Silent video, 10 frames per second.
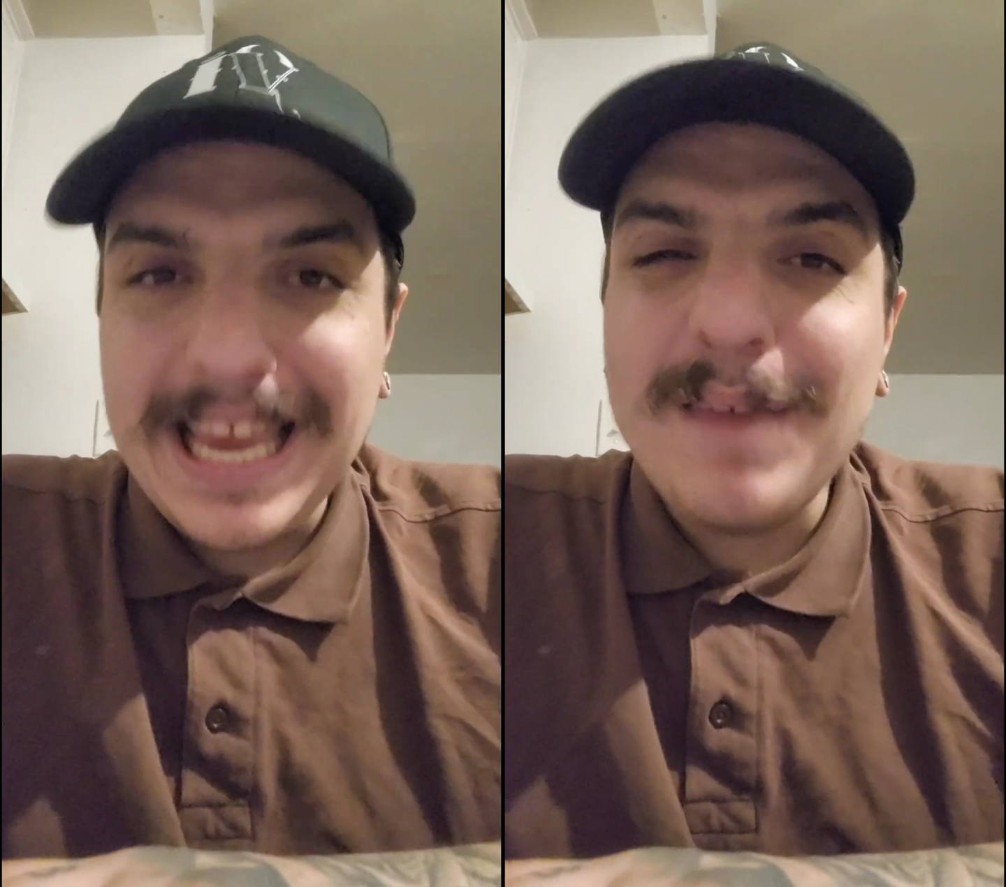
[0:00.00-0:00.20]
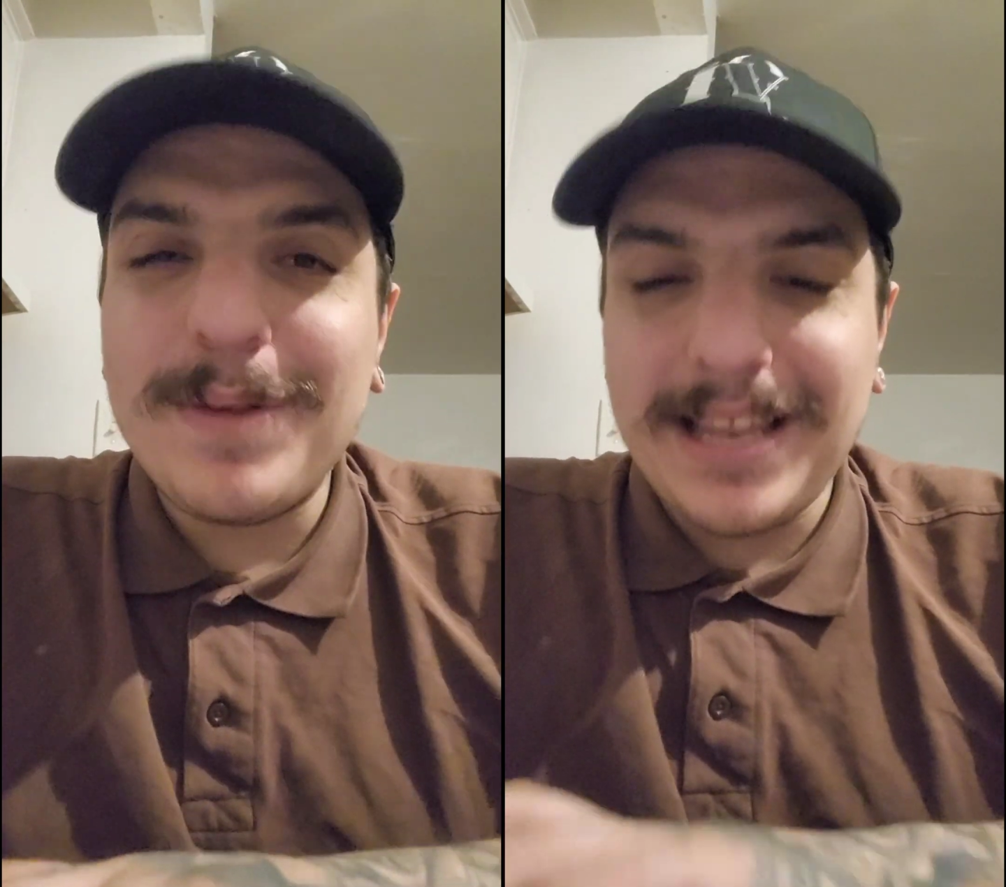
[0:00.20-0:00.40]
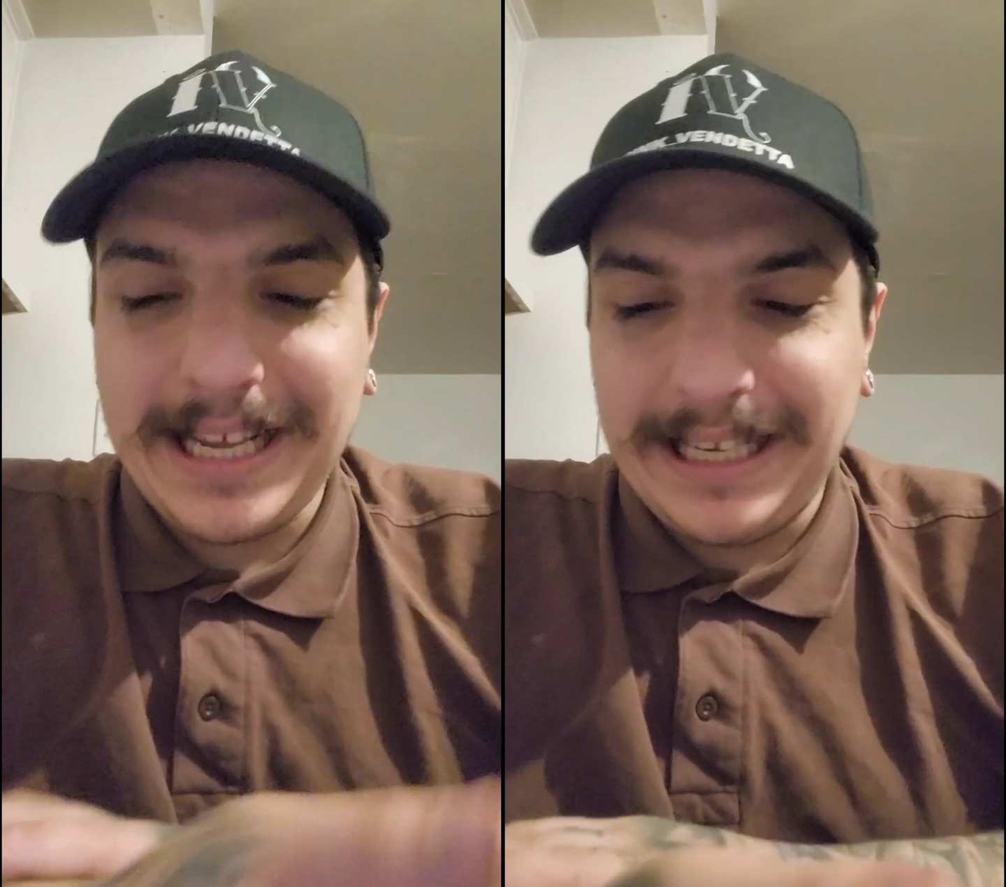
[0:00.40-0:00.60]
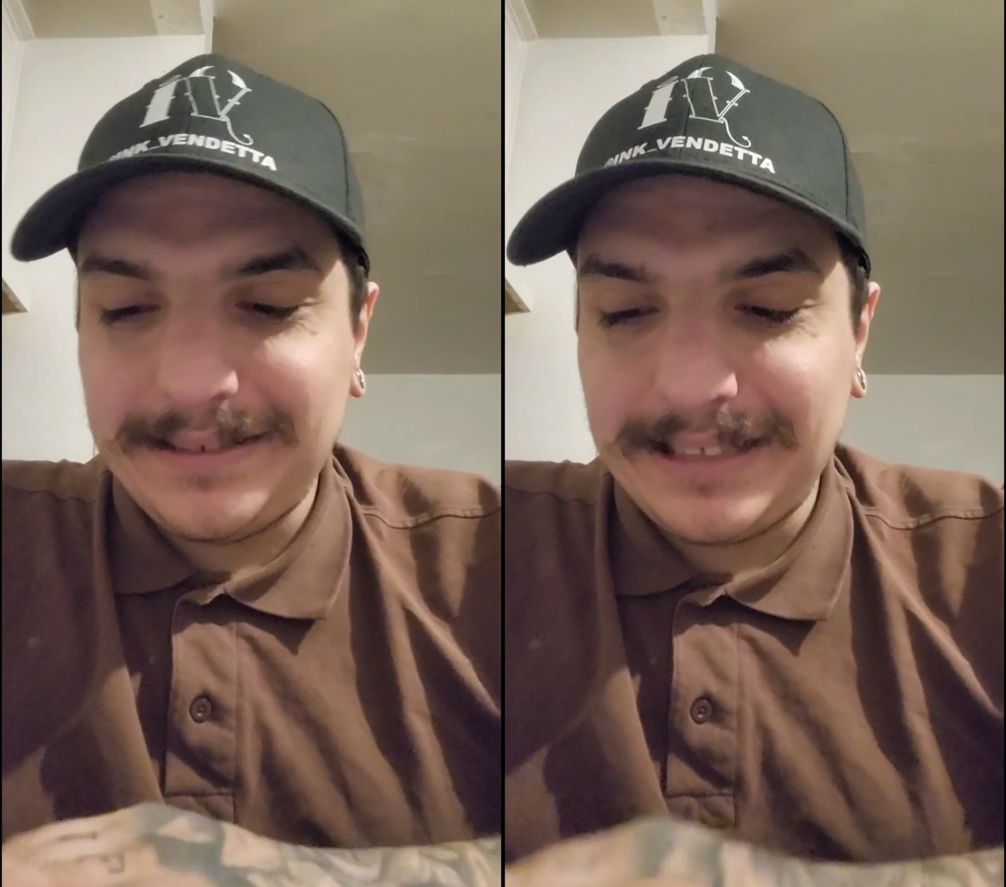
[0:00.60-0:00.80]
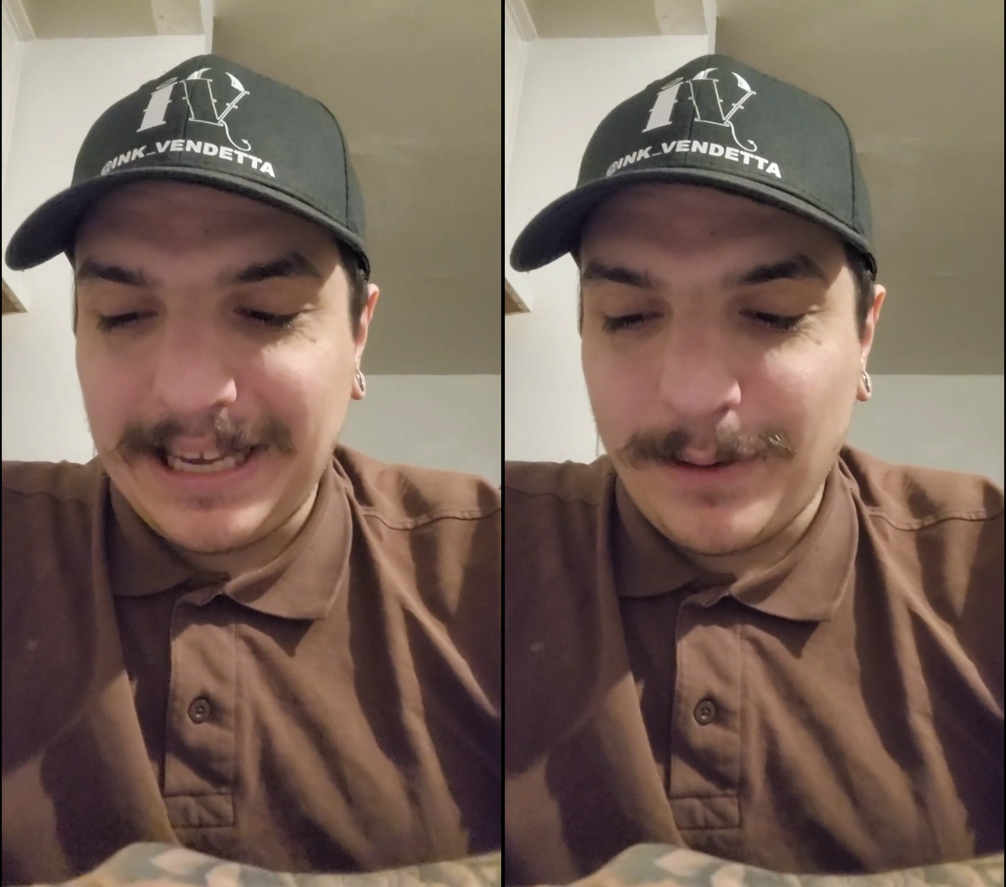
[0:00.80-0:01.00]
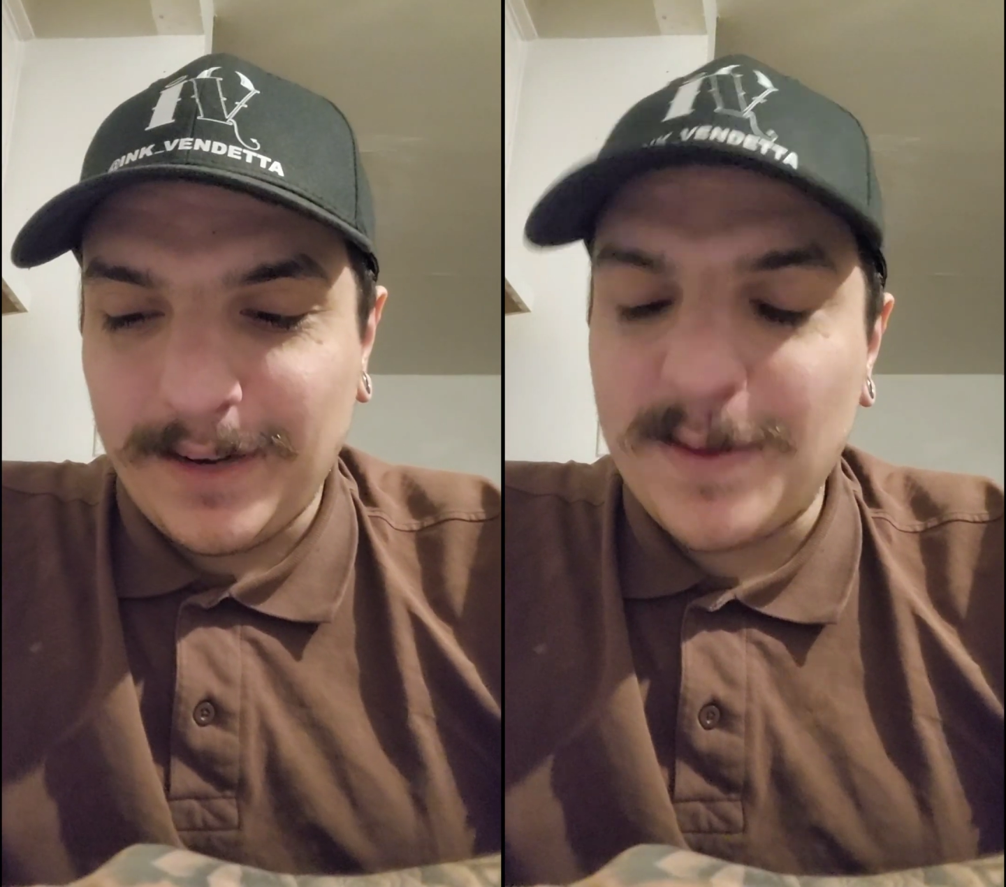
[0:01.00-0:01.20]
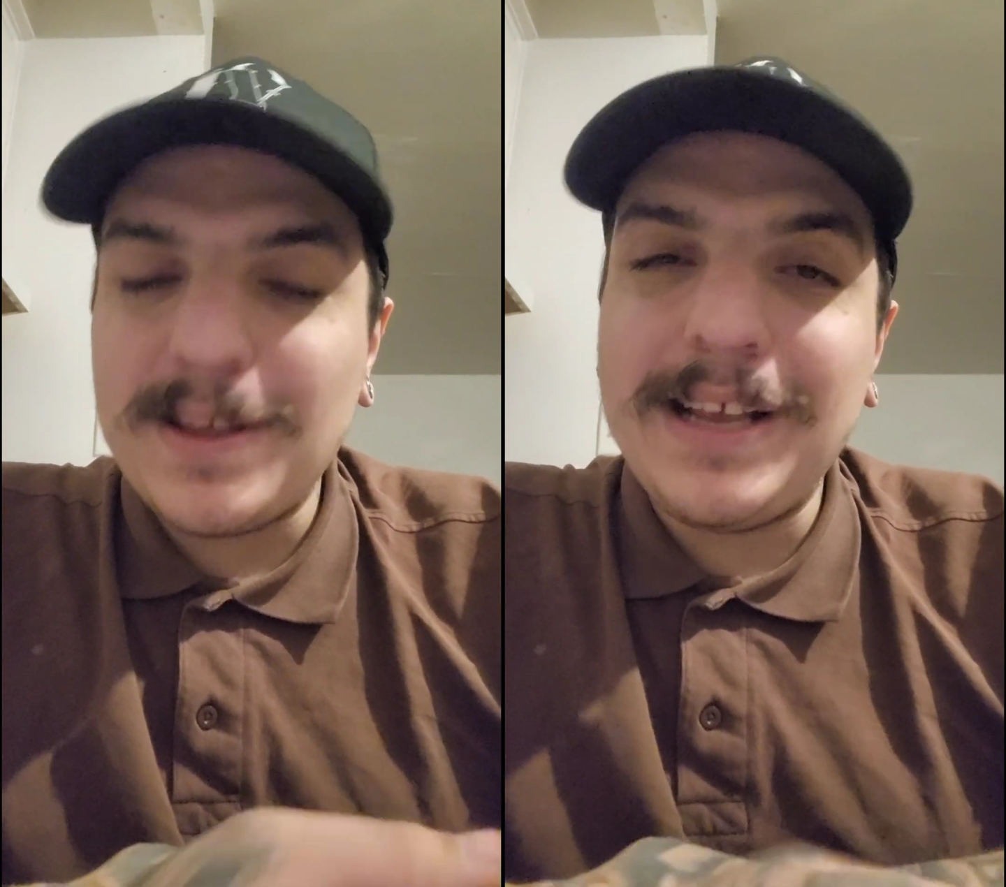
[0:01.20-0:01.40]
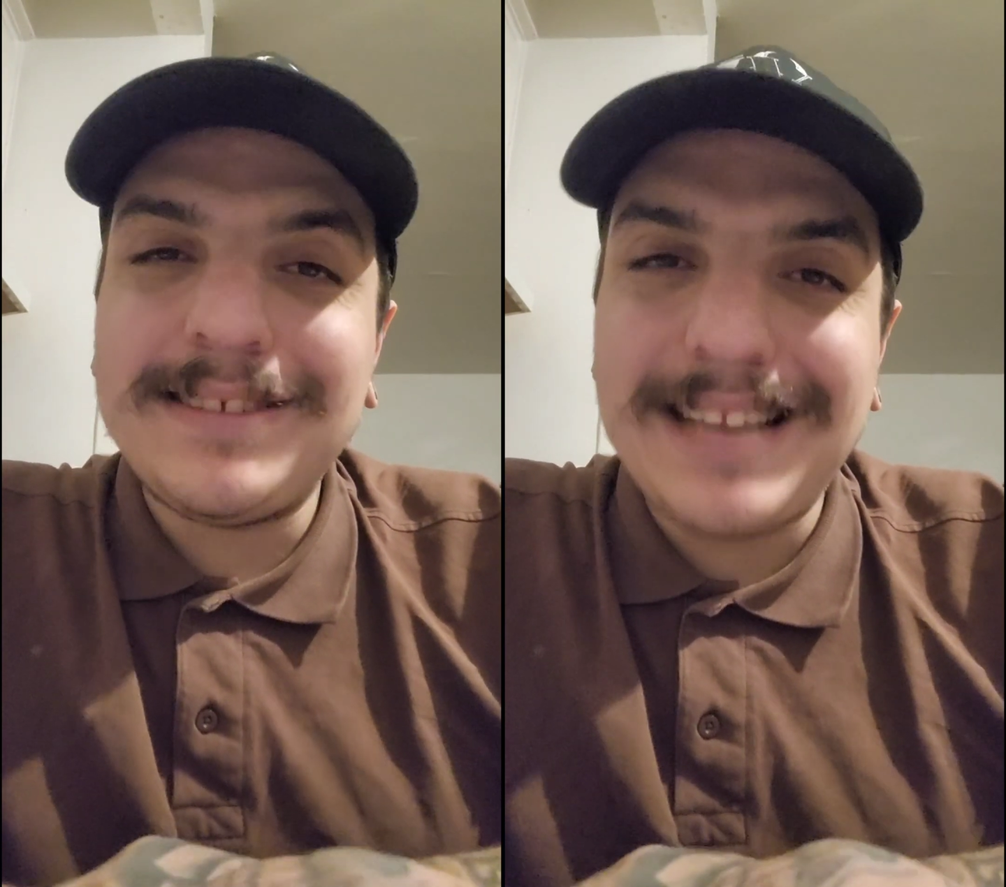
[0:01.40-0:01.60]
He pretend like he's one of
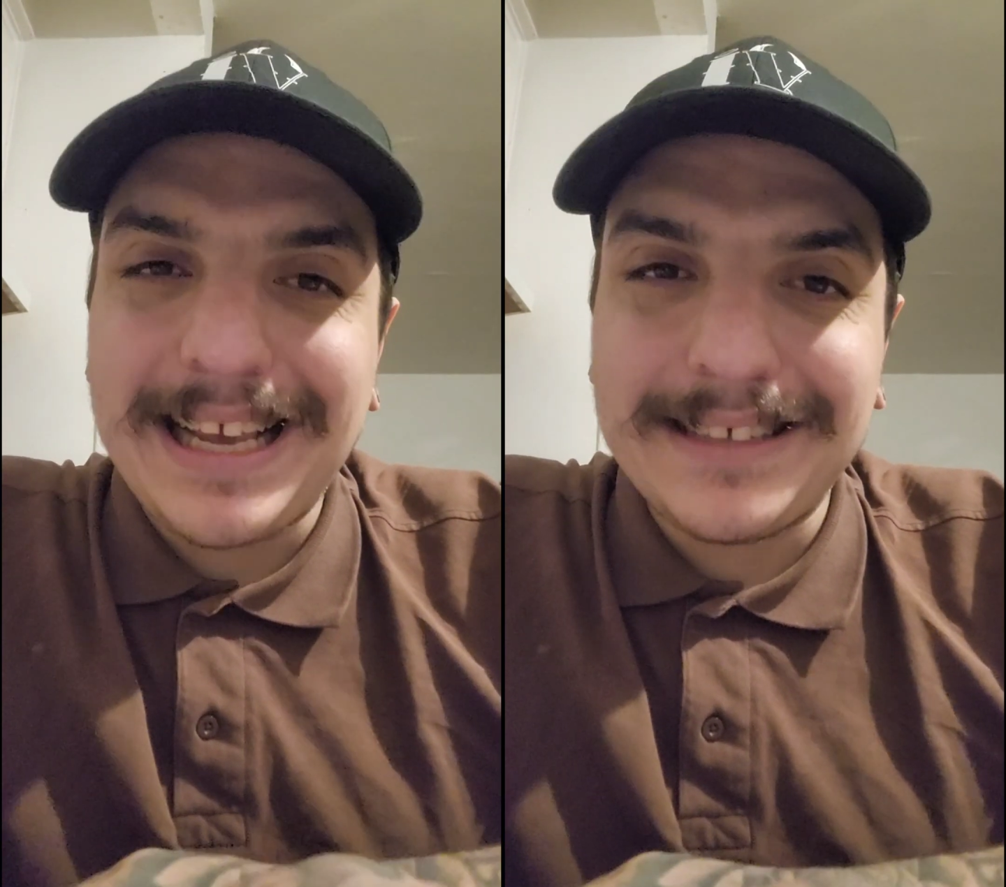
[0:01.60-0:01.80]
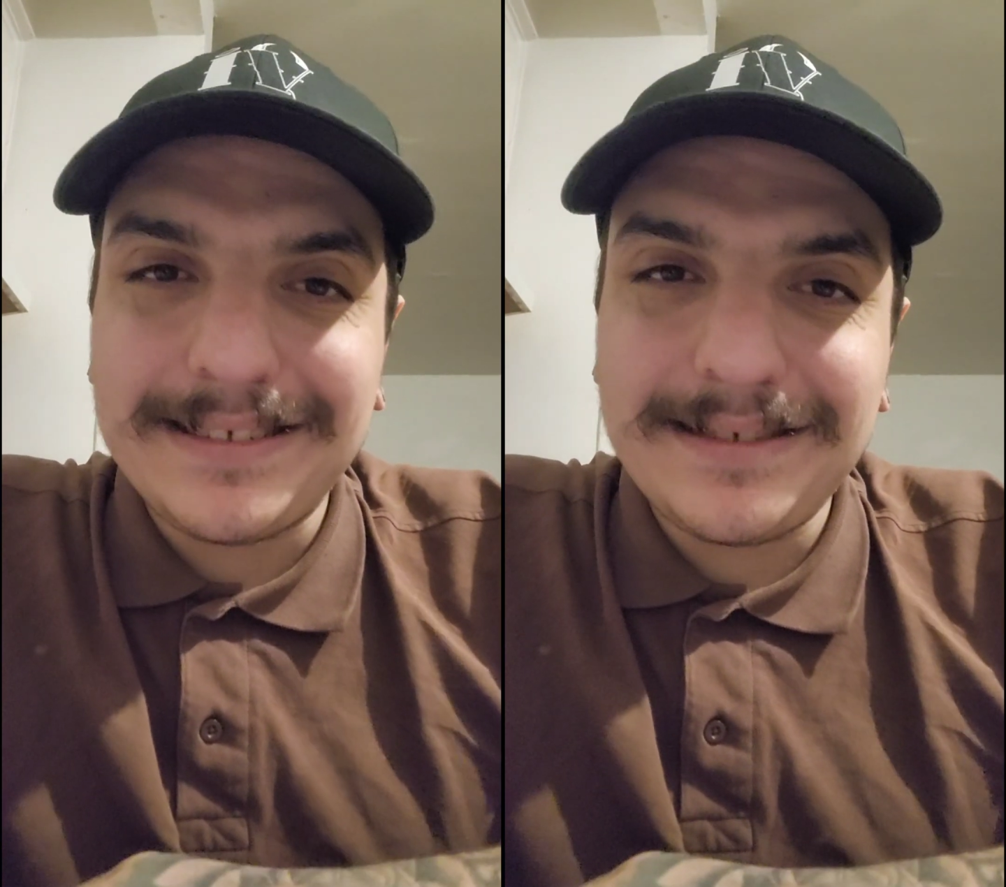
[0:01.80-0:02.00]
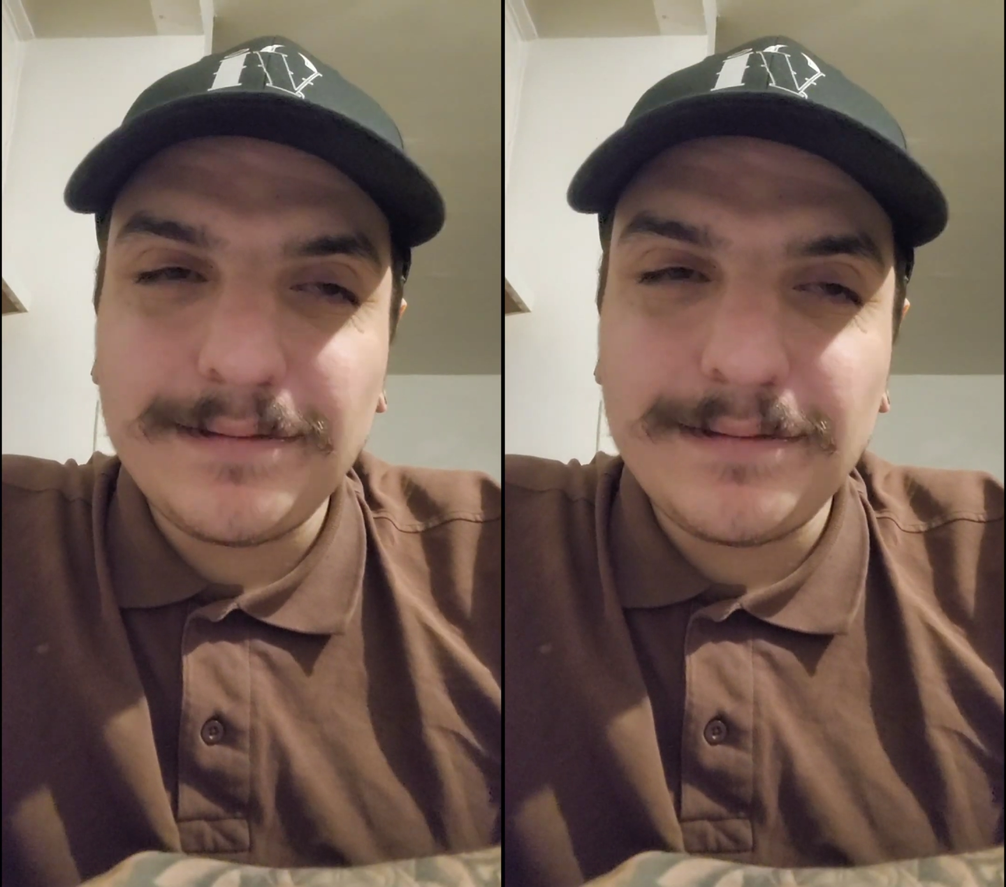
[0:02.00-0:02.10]
the... He's like a...